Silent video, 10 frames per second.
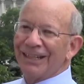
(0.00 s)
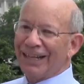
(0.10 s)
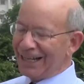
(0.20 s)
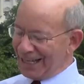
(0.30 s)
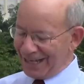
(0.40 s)

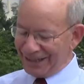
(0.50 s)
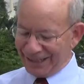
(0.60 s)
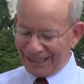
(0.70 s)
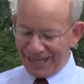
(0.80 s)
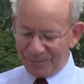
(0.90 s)
I
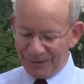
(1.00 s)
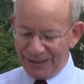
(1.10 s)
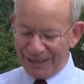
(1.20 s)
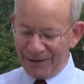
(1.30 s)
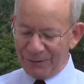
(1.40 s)
think that'll
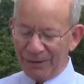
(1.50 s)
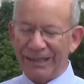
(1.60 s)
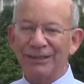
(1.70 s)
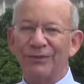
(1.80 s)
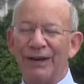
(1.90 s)
be
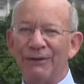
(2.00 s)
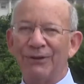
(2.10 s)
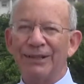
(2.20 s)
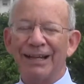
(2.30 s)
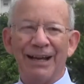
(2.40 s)
everybody's favorite.